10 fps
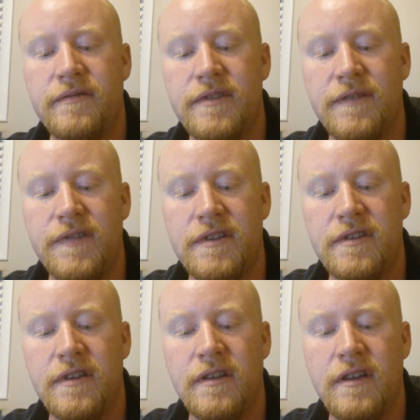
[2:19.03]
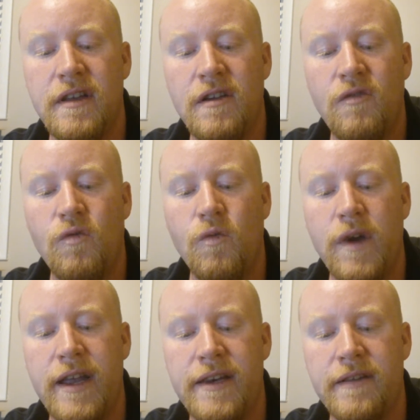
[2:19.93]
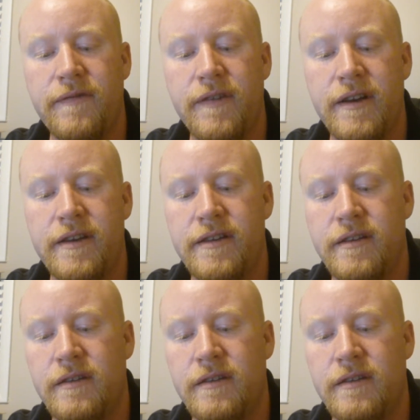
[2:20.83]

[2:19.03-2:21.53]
See if it's way different